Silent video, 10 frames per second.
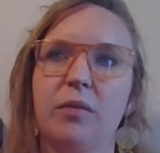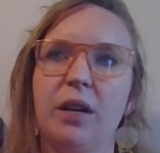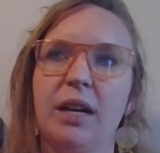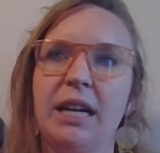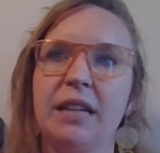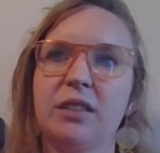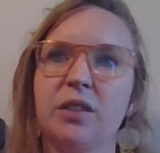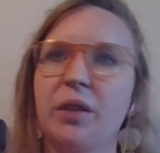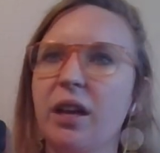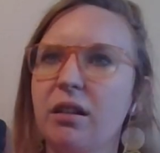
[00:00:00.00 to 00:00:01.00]
uh, and so
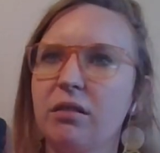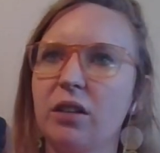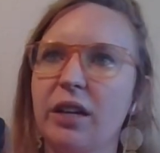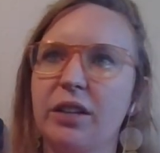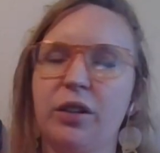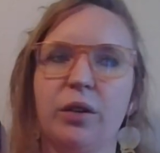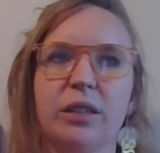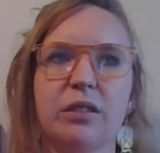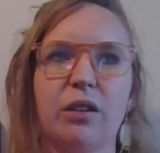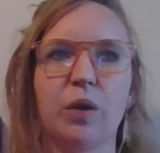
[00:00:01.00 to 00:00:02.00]
then I, uh, you know I
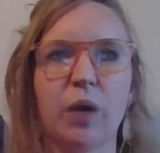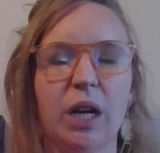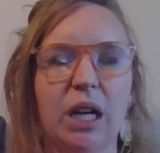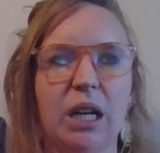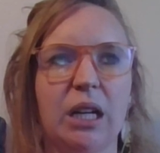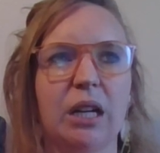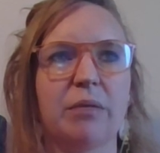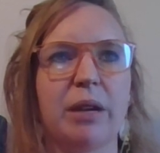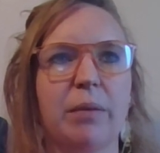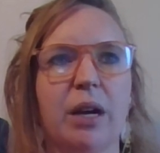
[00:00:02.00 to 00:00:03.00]
started crying, and
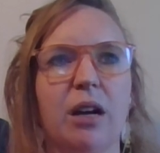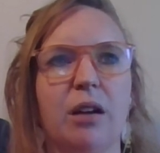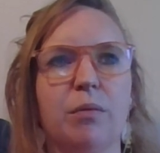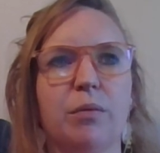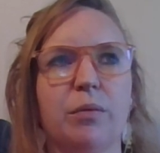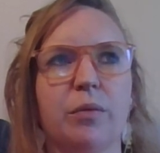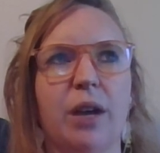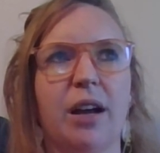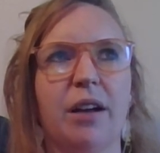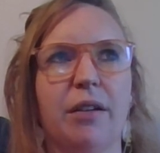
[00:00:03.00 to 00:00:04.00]
my mom
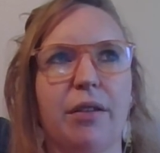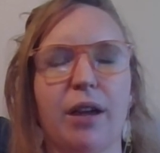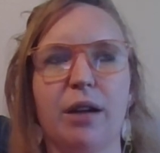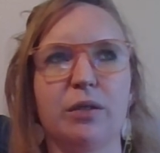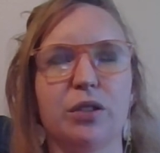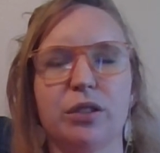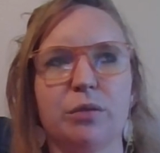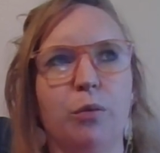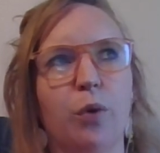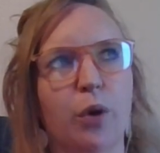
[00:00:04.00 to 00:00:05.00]
uh, thought I was just
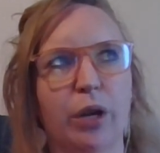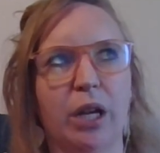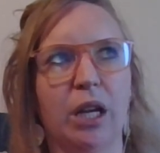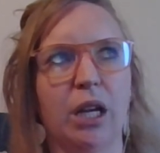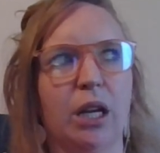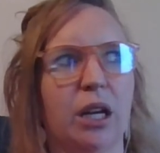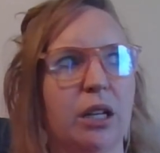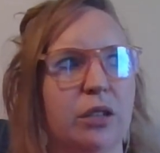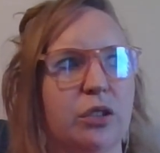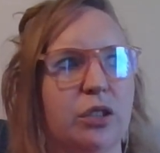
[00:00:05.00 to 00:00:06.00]
mourning,
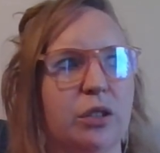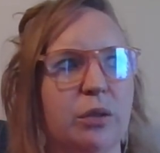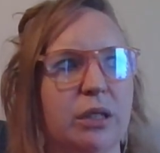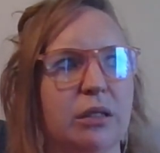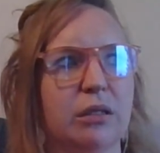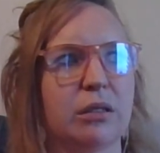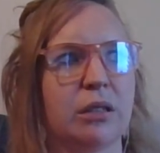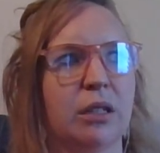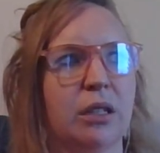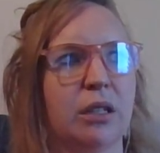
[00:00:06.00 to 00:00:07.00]
and she was.
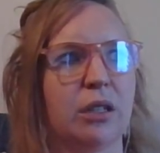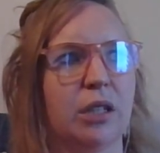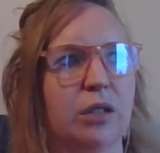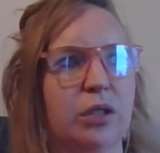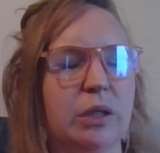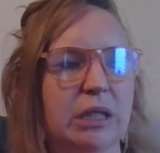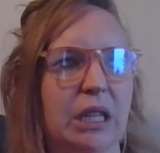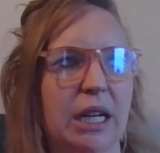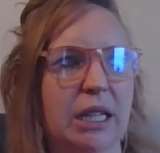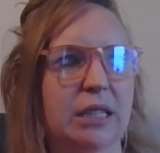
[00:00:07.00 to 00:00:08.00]
You know, she was
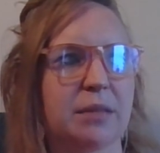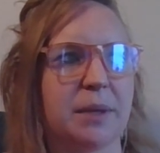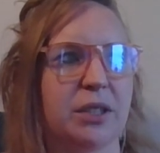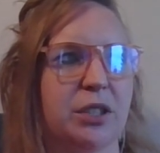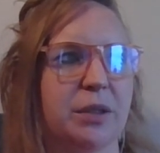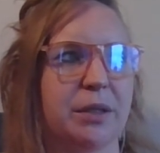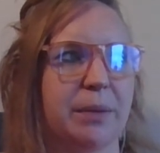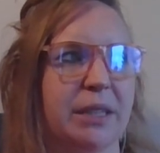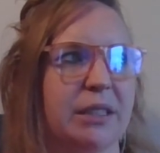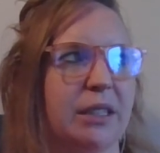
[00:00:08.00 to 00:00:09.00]
nice, but she was
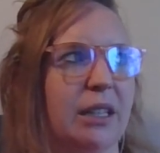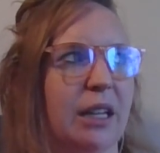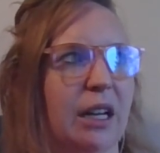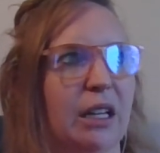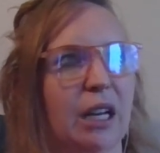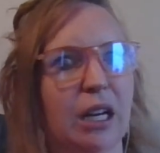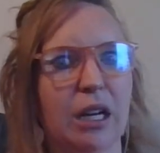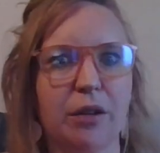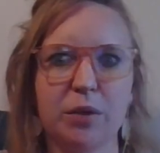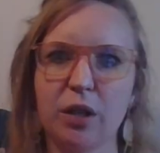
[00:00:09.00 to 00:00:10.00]
basically like, Yeah,
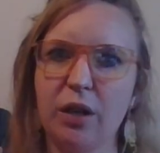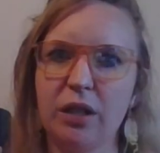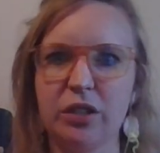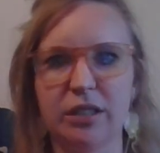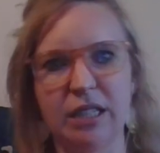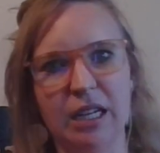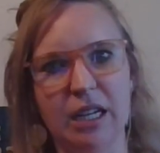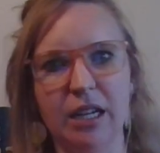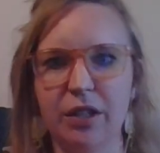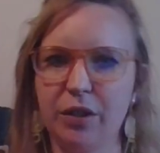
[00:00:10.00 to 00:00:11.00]
I'm sorry she's
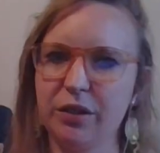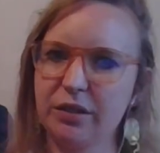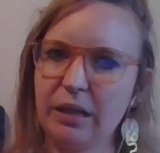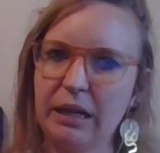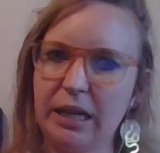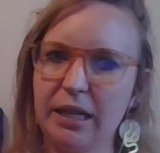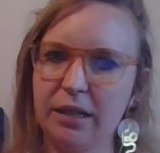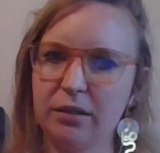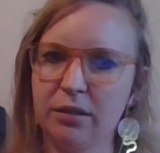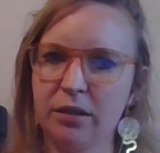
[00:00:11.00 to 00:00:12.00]
dead. I know you're
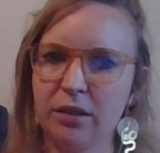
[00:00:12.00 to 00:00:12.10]
sad